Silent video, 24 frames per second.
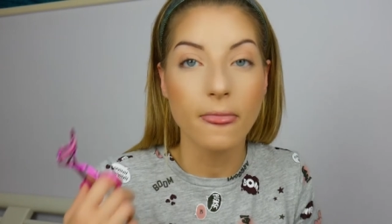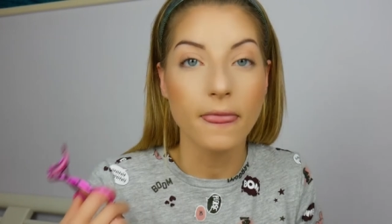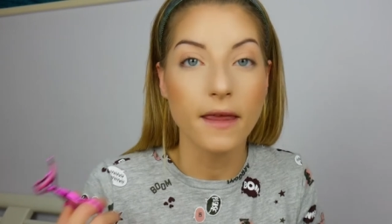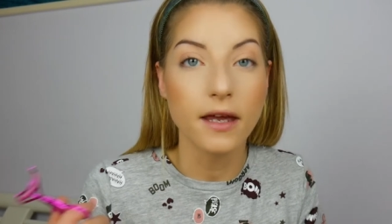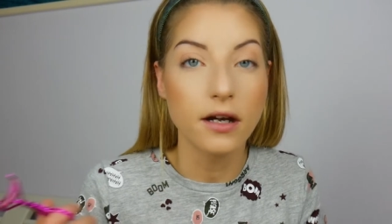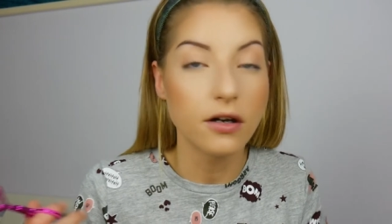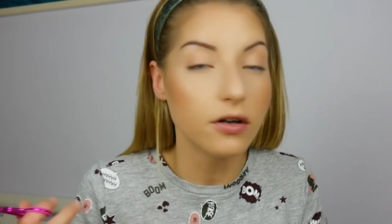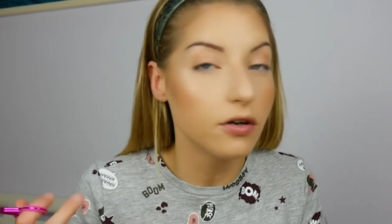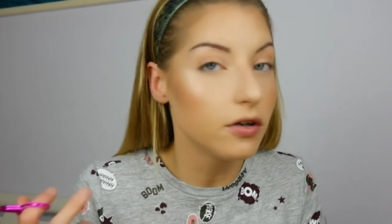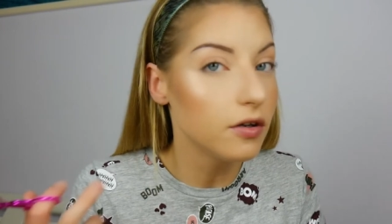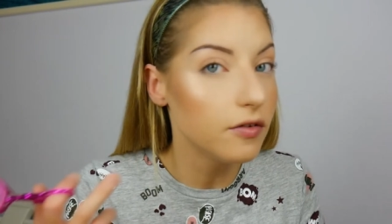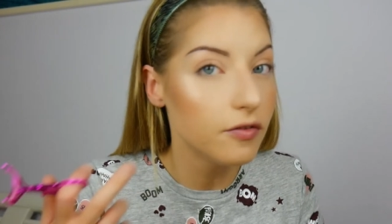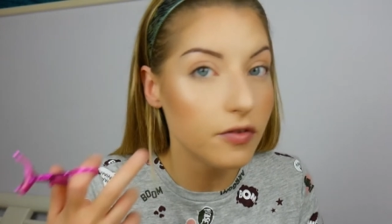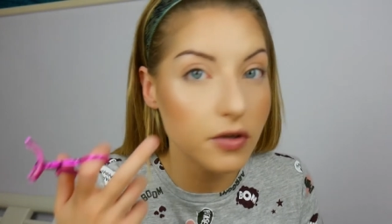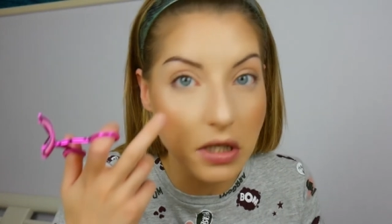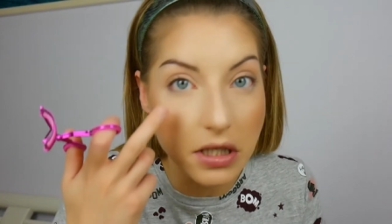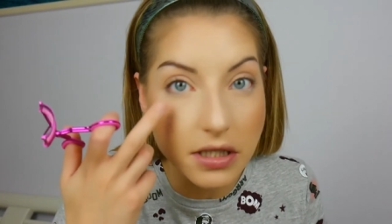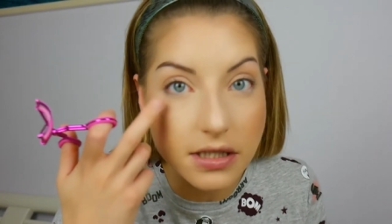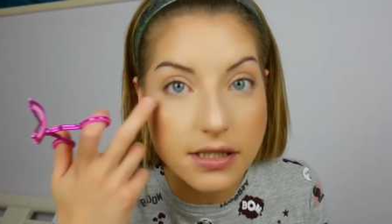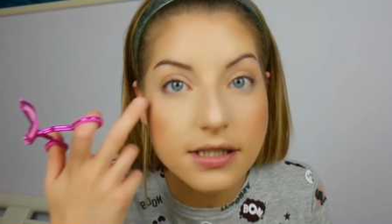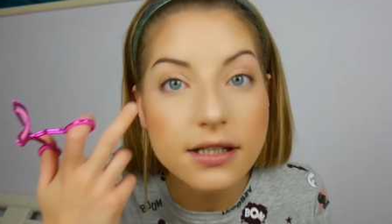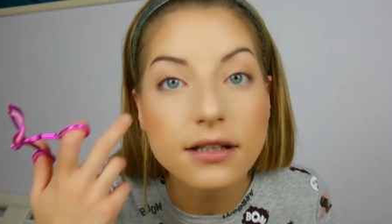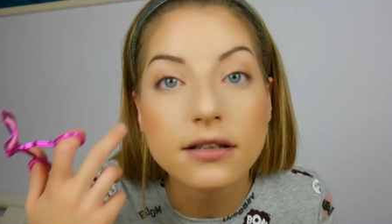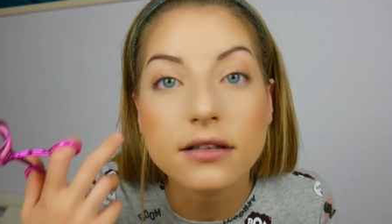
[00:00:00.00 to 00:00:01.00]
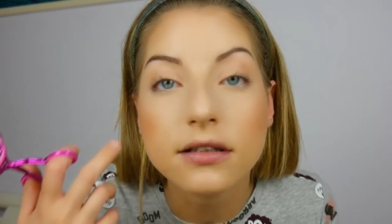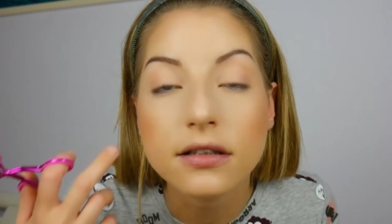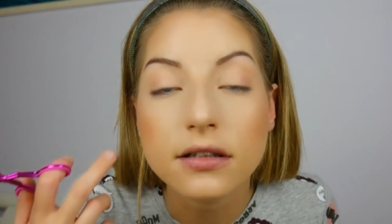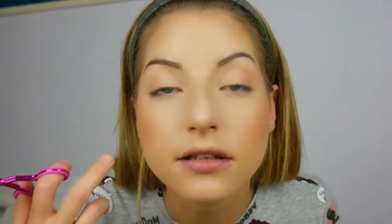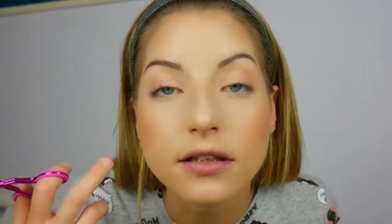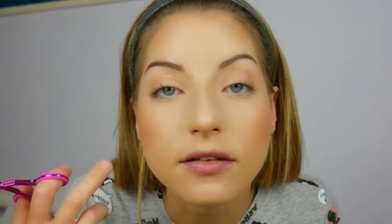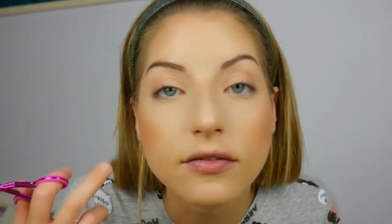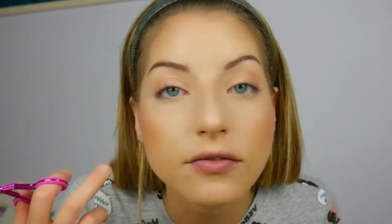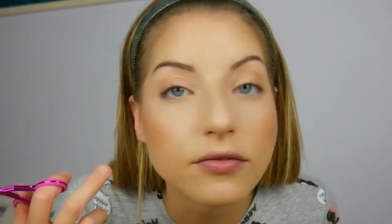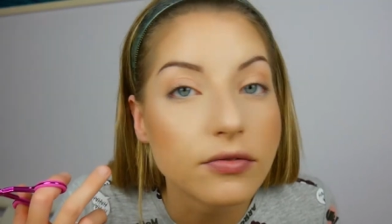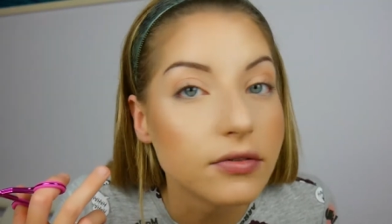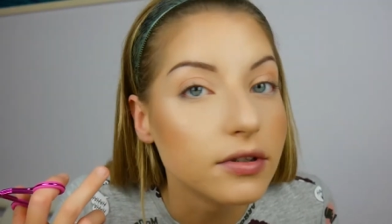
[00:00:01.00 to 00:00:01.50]
I don't know if you can tell the
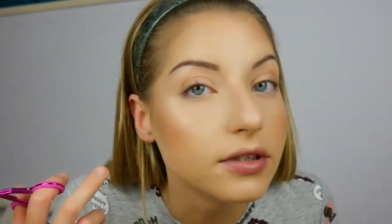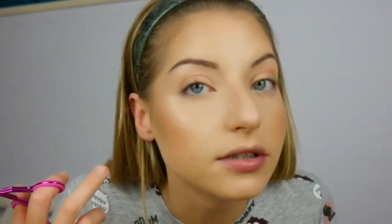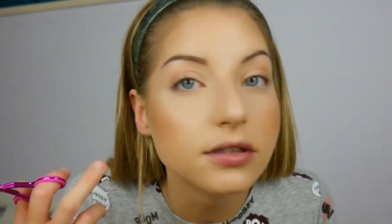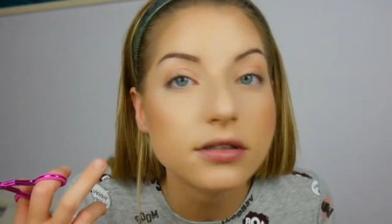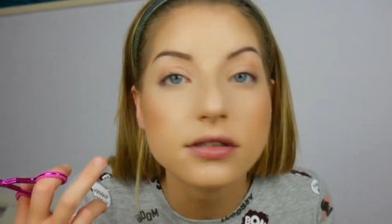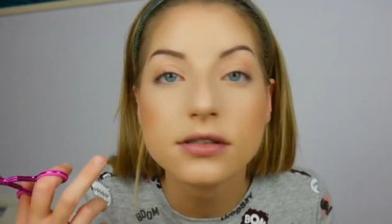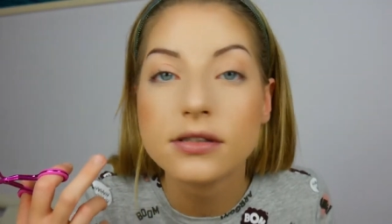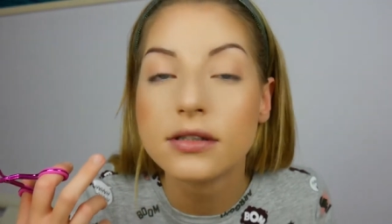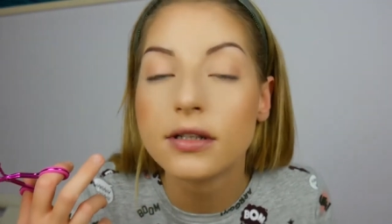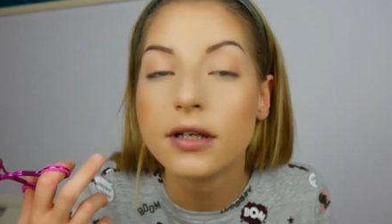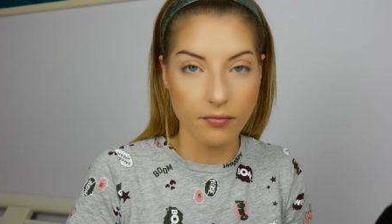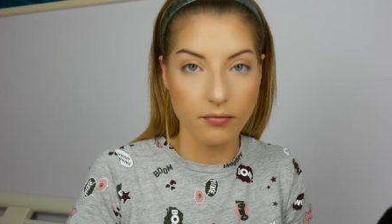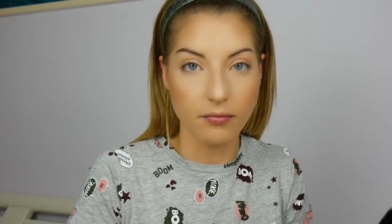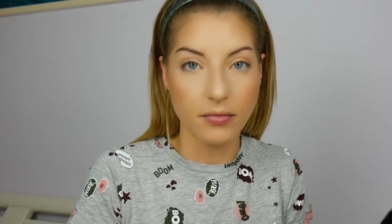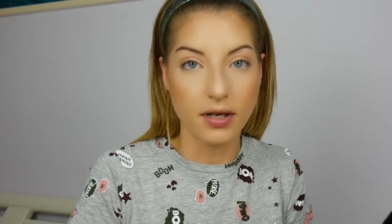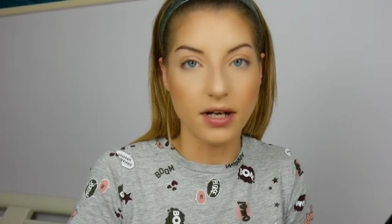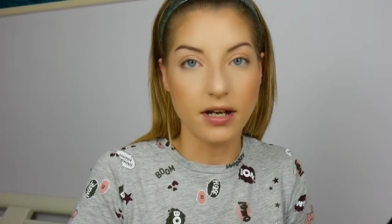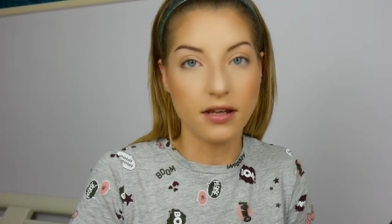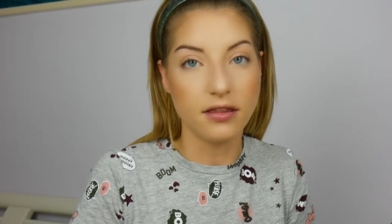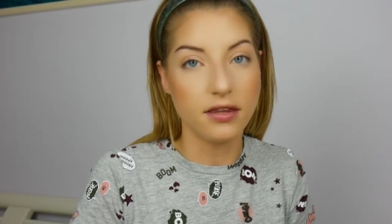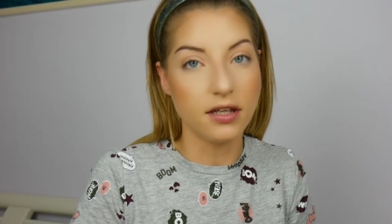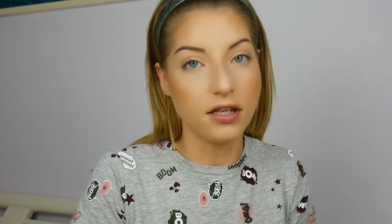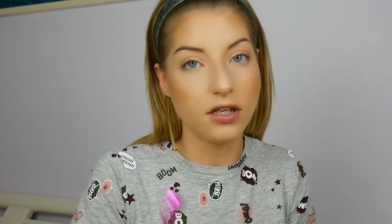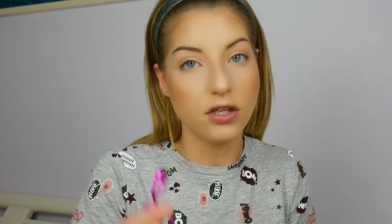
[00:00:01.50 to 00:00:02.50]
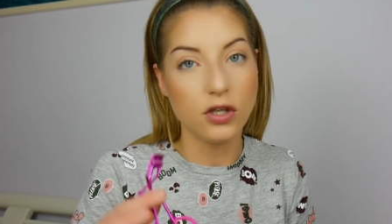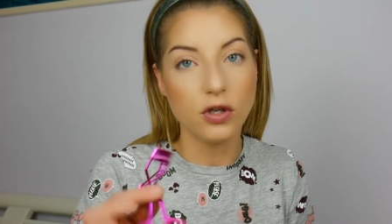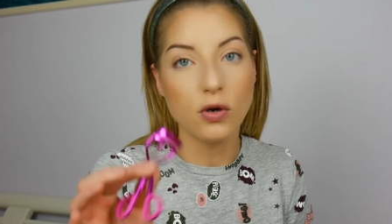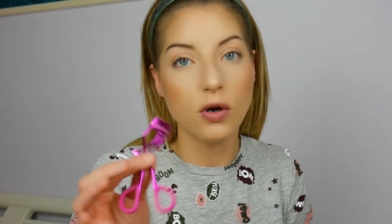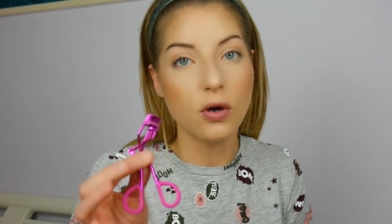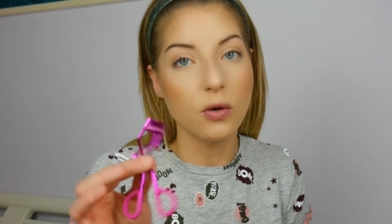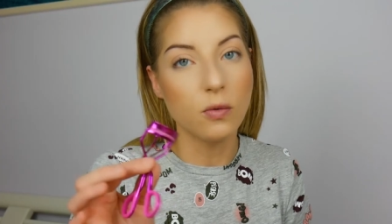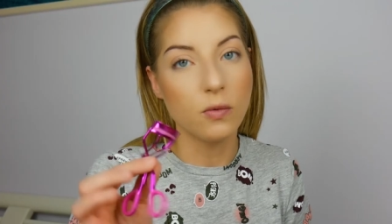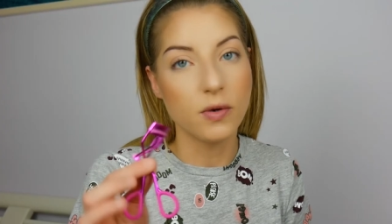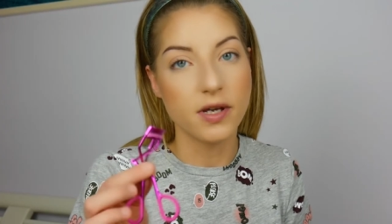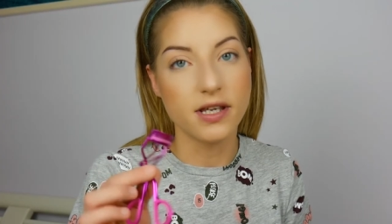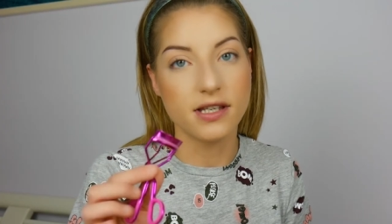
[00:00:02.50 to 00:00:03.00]
difference, but I think you
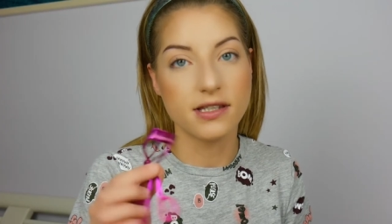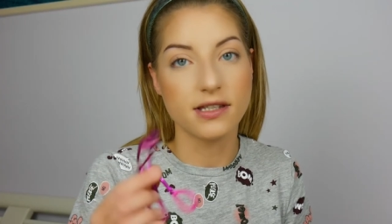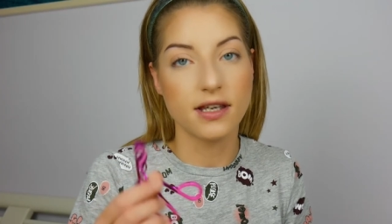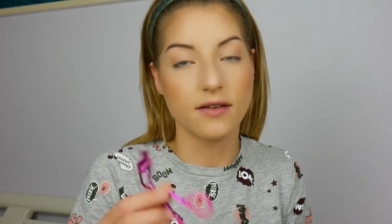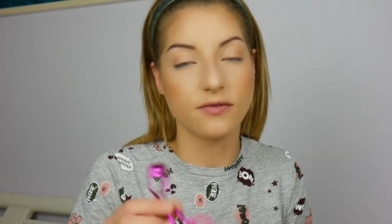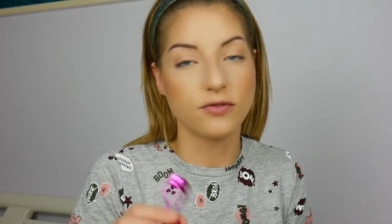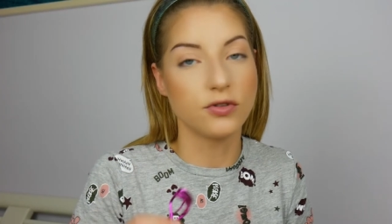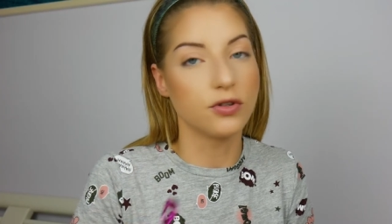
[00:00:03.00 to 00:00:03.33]
always have